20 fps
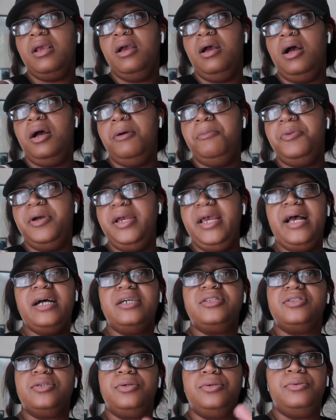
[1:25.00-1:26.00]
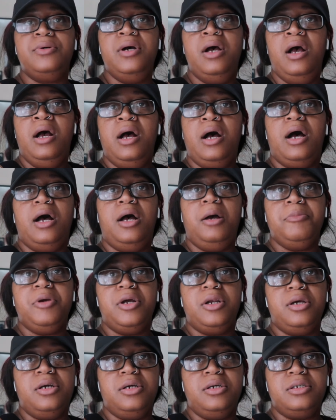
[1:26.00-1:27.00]
But yeah, so
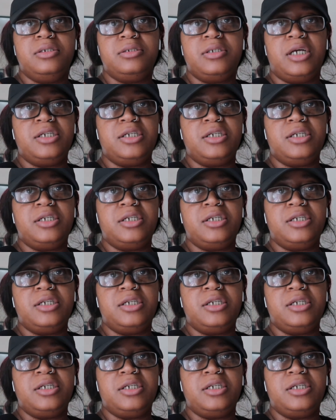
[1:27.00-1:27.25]
I